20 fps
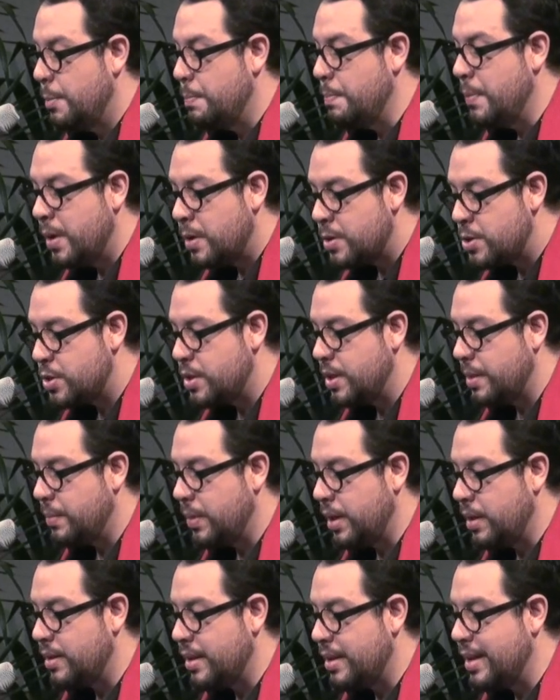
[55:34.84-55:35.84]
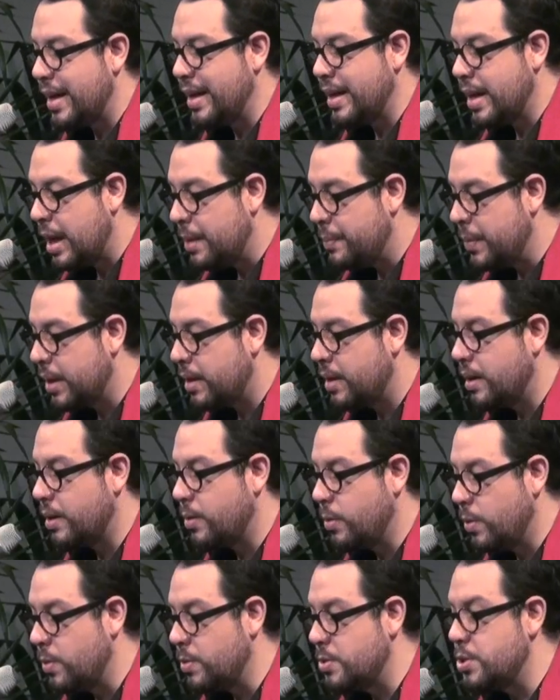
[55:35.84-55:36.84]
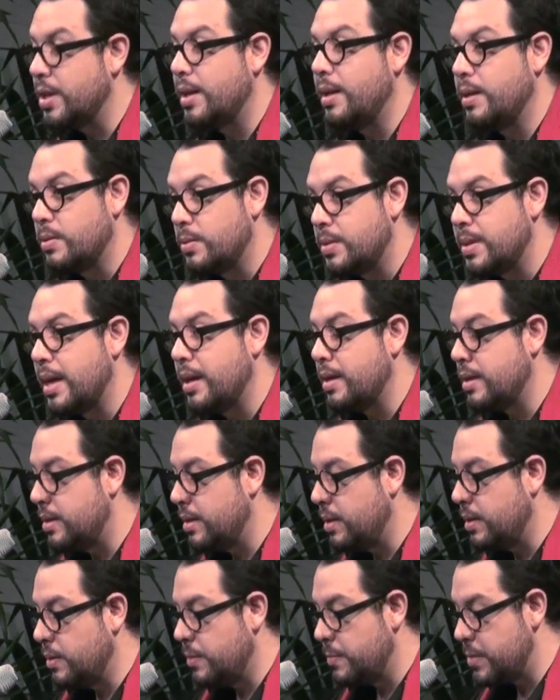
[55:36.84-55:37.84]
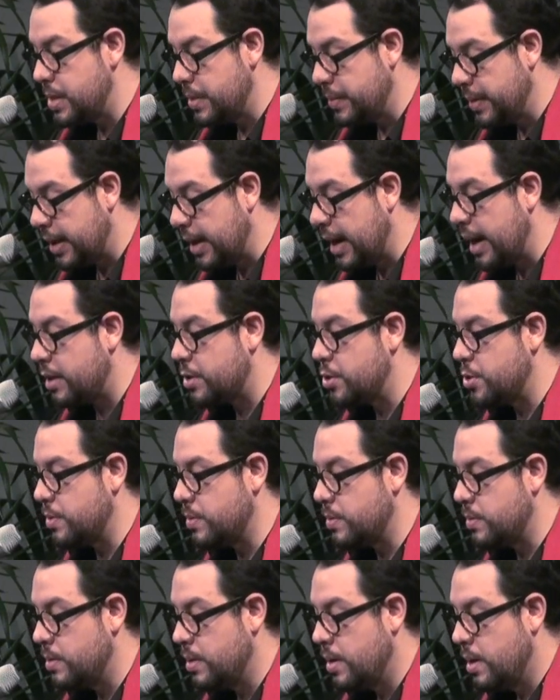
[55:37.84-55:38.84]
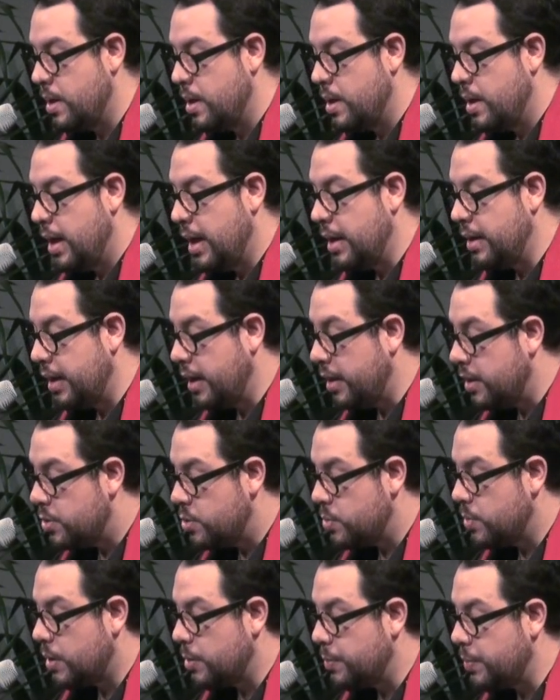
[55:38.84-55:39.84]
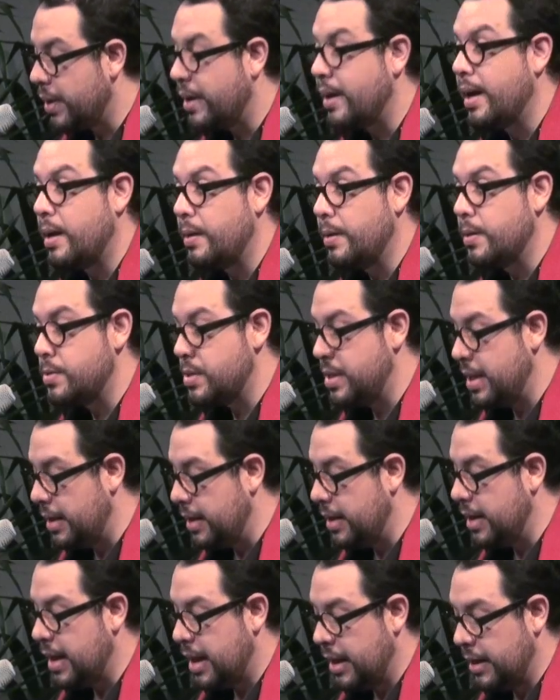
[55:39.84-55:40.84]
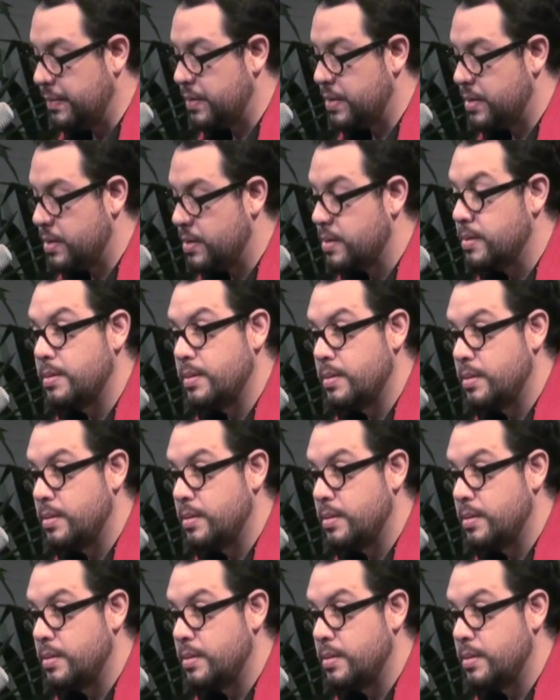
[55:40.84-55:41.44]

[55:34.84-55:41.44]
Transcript: merge them in the dynamic ecological totality of civic action and into our precarious daily lives.